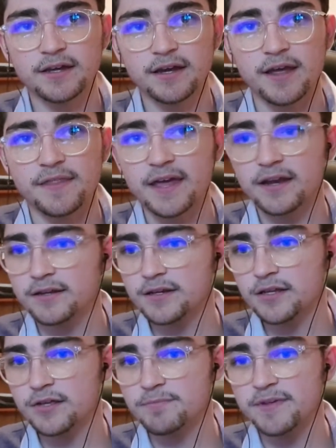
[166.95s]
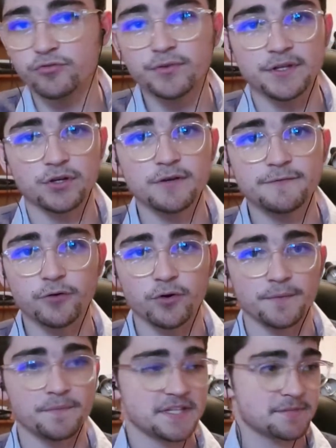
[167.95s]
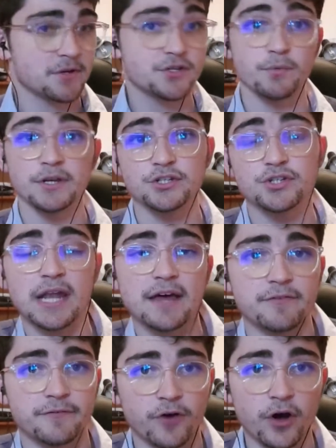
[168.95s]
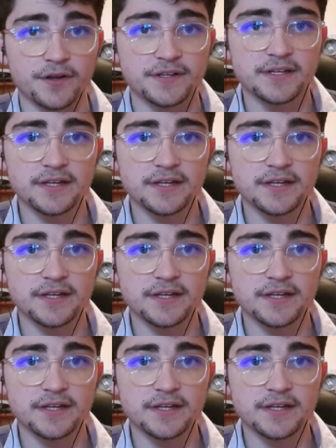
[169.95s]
And that can be really good for, especially when you don't have a VOD.